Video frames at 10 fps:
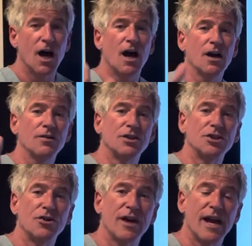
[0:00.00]
I'm going to
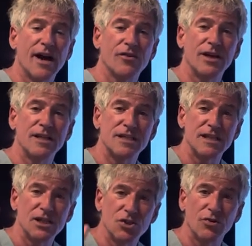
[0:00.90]
show how it
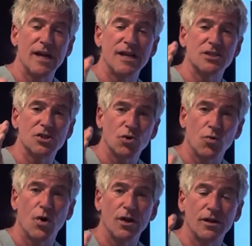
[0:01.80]
degrades the
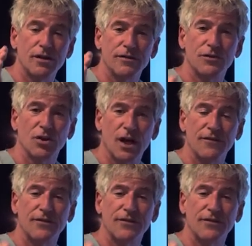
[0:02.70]
quality of your life,